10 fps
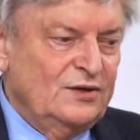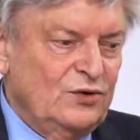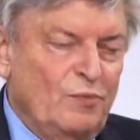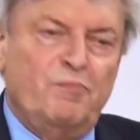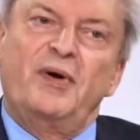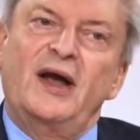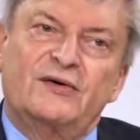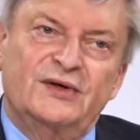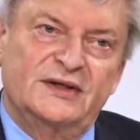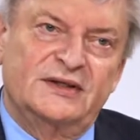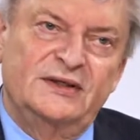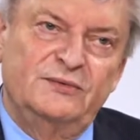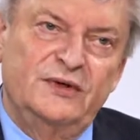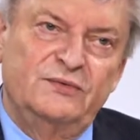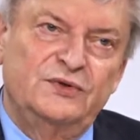compare it
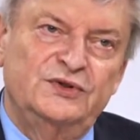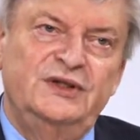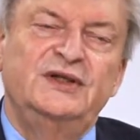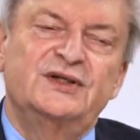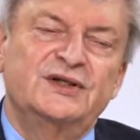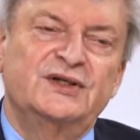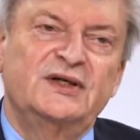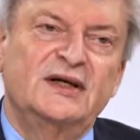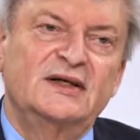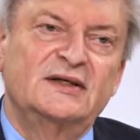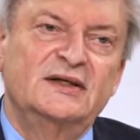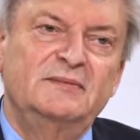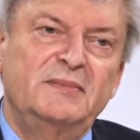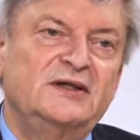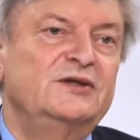with what Jesus said
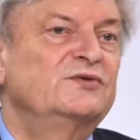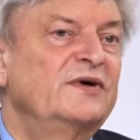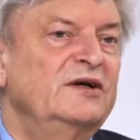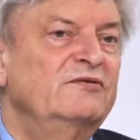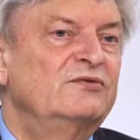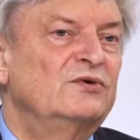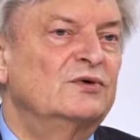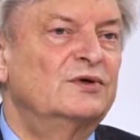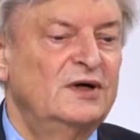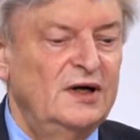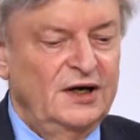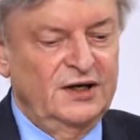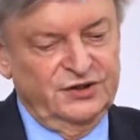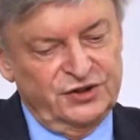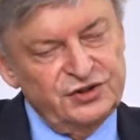in Matthew 24,
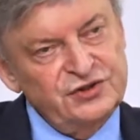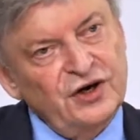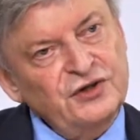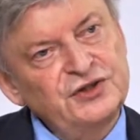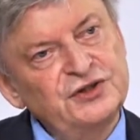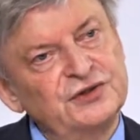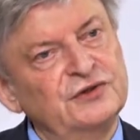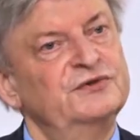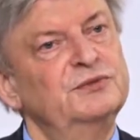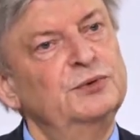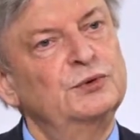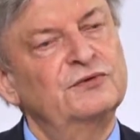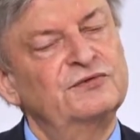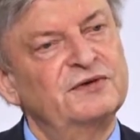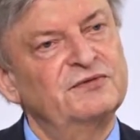the structure of the book
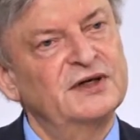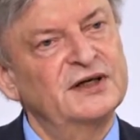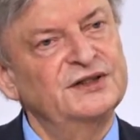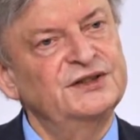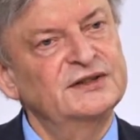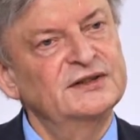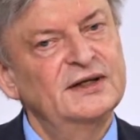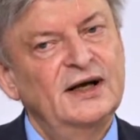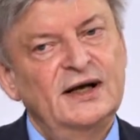of Revelation